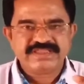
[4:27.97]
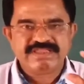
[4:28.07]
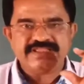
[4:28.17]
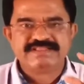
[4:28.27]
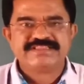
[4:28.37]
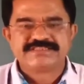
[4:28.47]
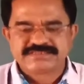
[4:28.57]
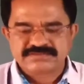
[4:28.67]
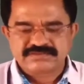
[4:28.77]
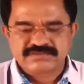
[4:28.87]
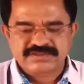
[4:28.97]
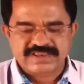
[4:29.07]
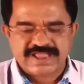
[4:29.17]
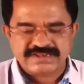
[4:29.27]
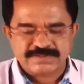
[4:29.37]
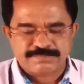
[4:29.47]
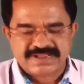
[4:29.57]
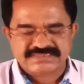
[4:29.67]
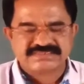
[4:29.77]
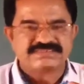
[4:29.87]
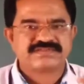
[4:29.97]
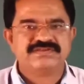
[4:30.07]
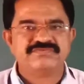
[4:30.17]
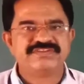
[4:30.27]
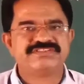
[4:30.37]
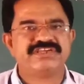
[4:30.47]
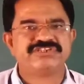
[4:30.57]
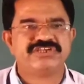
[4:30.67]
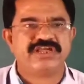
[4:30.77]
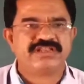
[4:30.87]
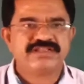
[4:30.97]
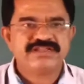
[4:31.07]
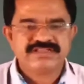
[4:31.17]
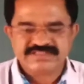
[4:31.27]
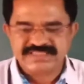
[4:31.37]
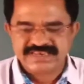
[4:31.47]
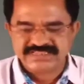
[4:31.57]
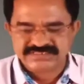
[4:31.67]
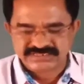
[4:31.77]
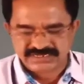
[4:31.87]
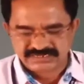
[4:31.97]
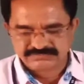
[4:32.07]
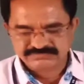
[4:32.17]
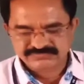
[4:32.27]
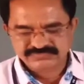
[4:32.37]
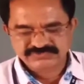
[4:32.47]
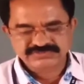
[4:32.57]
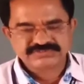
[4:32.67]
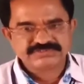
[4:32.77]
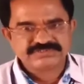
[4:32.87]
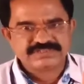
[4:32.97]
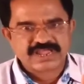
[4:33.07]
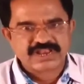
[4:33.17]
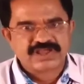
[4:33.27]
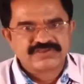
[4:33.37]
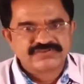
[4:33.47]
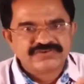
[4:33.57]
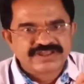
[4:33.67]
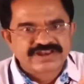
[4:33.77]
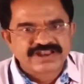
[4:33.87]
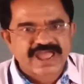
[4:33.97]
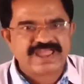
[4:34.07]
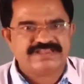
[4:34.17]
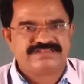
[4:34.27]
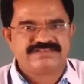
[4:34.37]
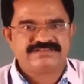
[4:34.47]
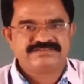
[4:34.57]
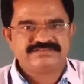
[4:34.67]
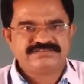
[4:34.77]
In this Grandpa's conversation, there is a dialogue. You are right.